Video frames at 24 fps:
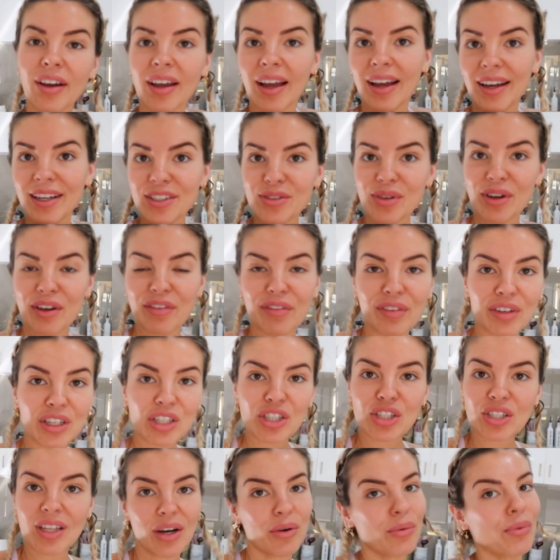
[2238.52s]
Okay, so I
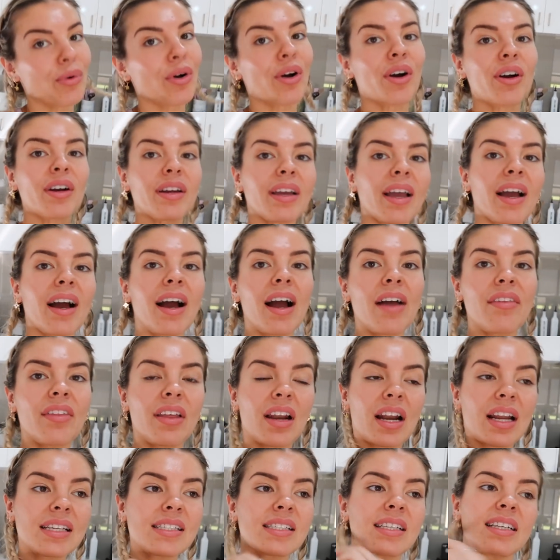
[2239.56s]
finished that workout and then
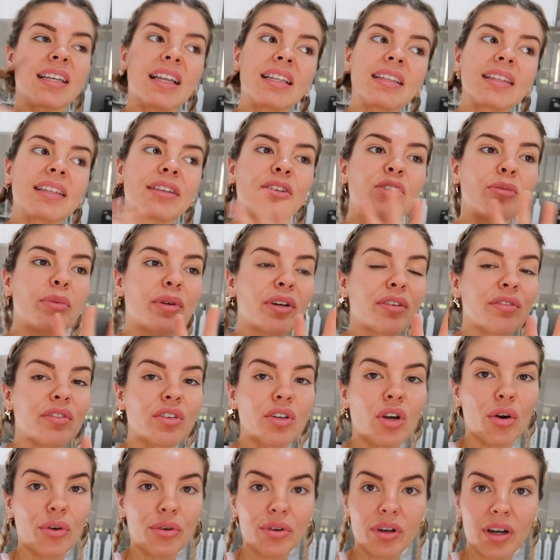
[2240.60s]
I did a little bit of
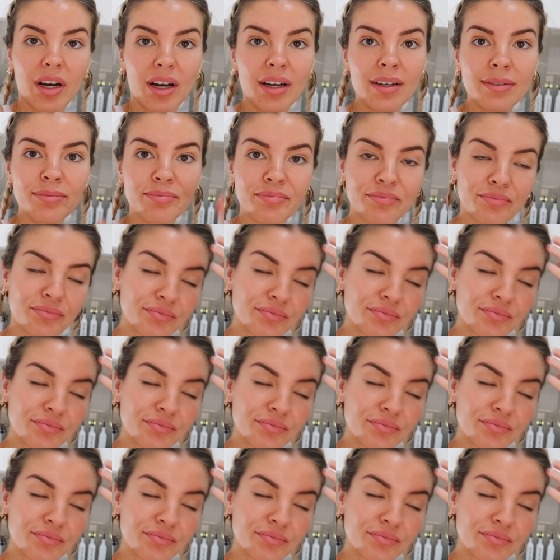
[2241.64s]
yoga.